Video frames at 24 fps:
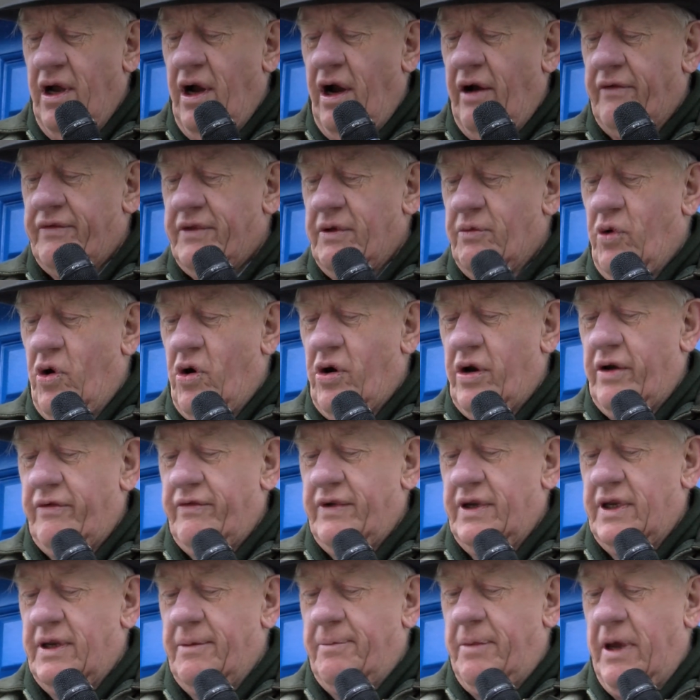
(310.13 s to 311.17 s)
of the War of
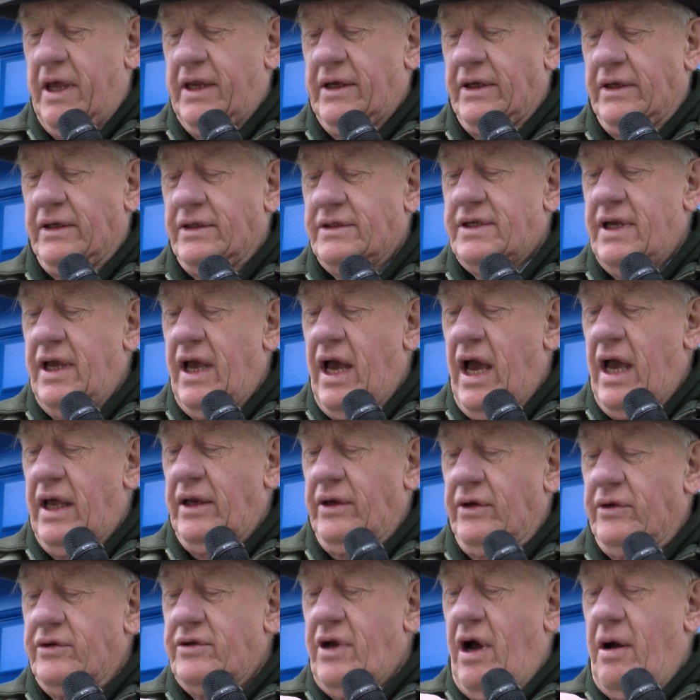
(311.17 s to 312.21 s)
Independence,
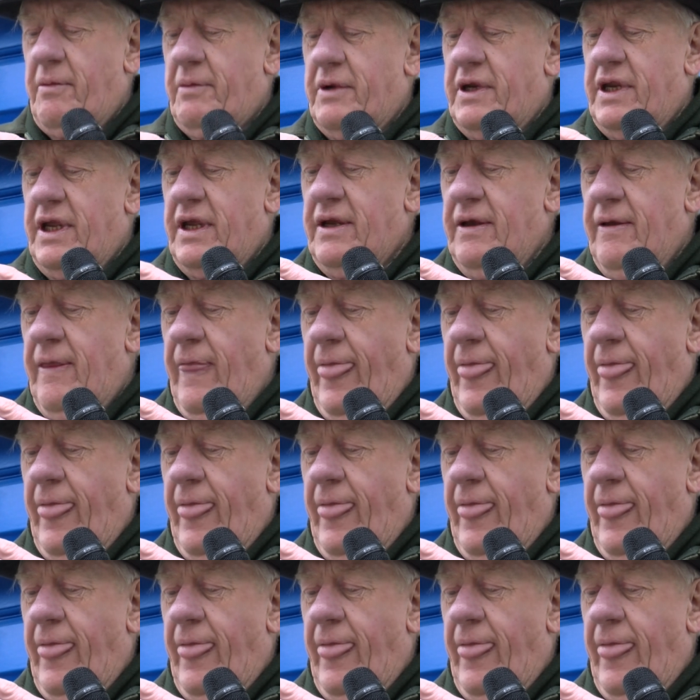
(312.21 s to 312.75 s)
Anno Domini